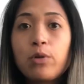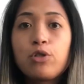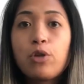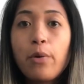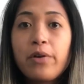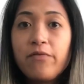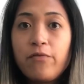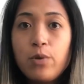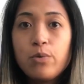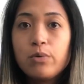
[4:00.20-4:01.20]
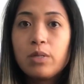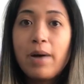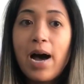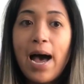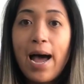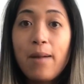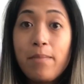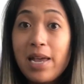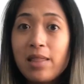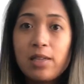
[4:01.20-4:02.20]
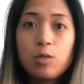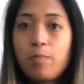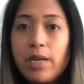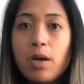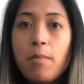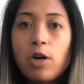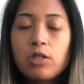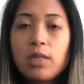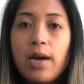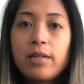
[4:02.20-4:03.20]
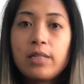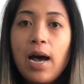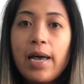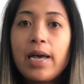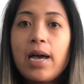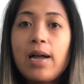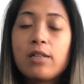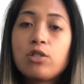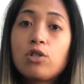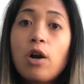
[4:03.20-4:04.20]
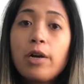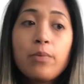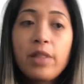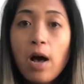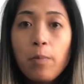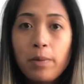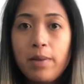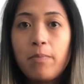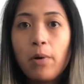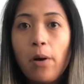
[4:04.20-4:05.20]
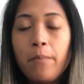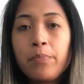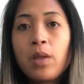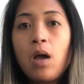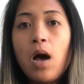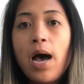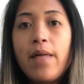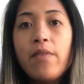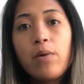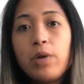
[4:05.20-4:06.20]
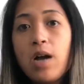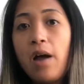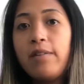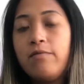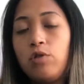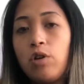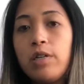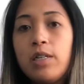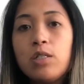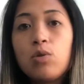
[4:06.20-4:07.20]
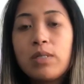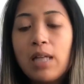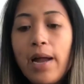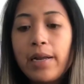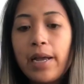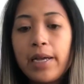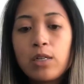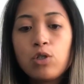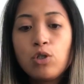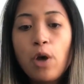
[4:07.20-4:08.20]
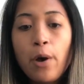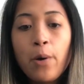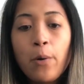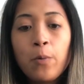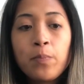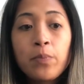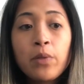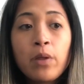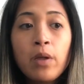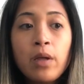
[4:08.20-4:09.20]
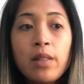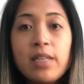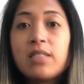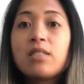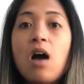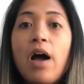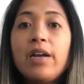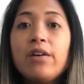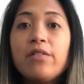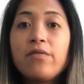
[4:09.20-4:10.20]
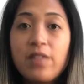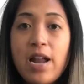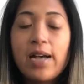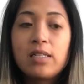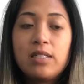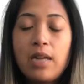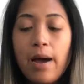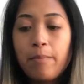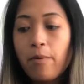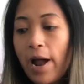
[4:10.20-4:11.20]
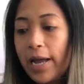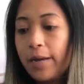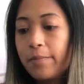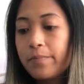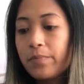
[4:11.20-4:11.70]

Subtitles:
were so confused about how to make this PMR style diet, and it started with helping people. And then we kind of turned it into a side gig. So this is kind of the next step, right?